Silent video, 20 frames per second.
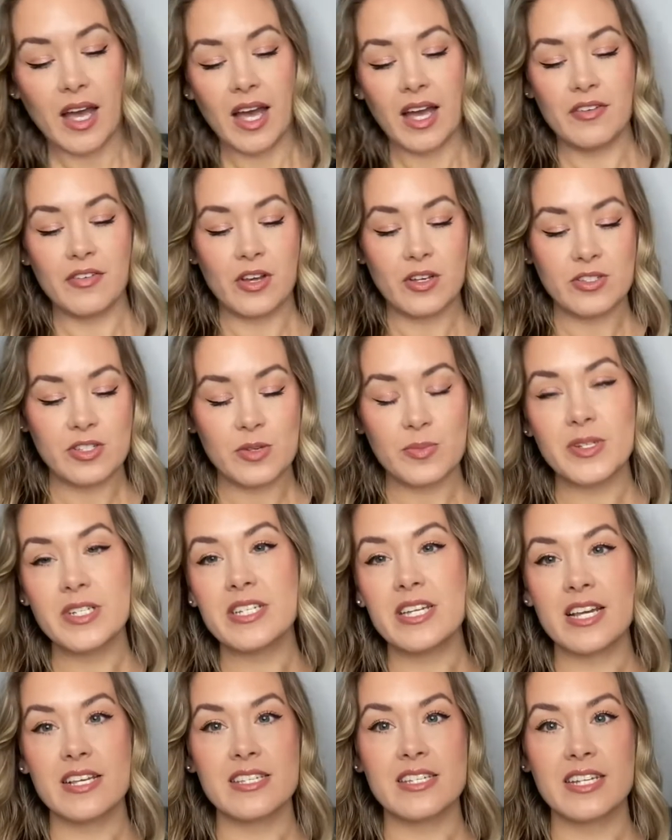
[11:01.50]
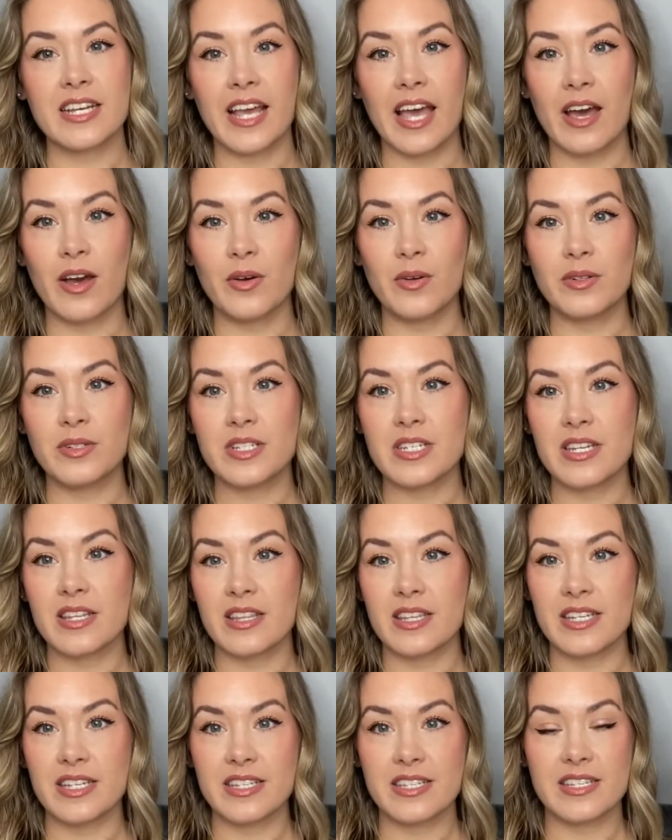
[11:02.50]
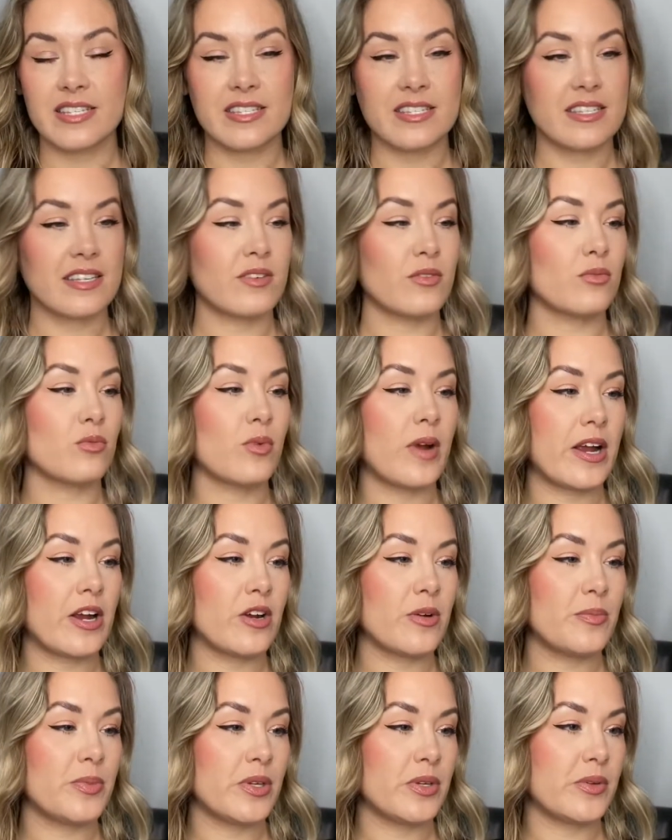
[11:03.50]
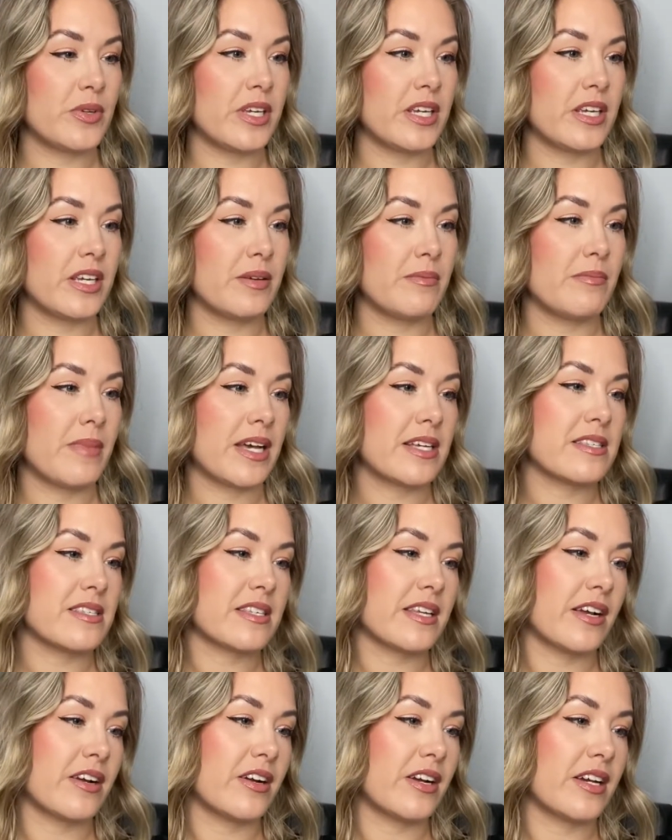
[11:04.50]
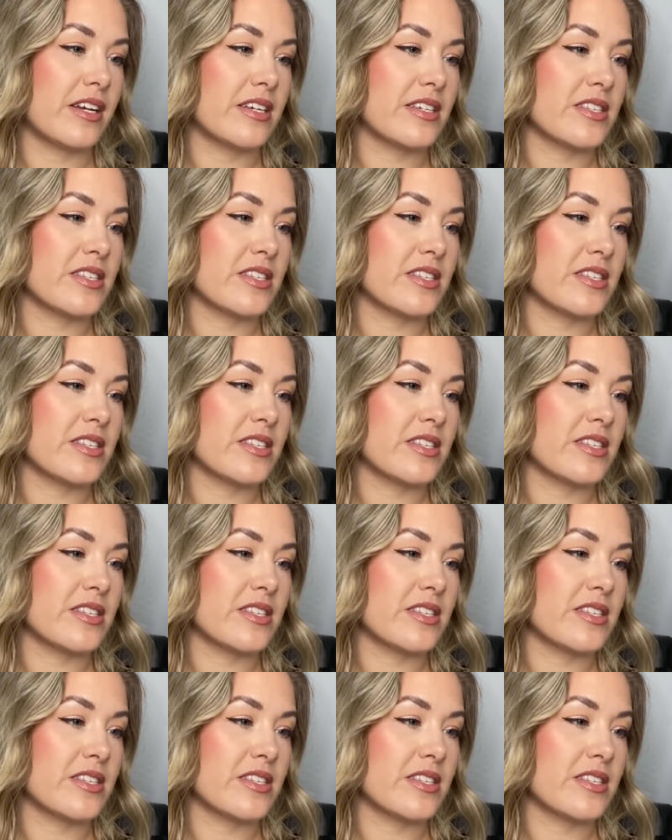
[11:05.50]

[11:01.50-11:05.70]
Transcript: I've also been testing out this Rare Beauty mascara.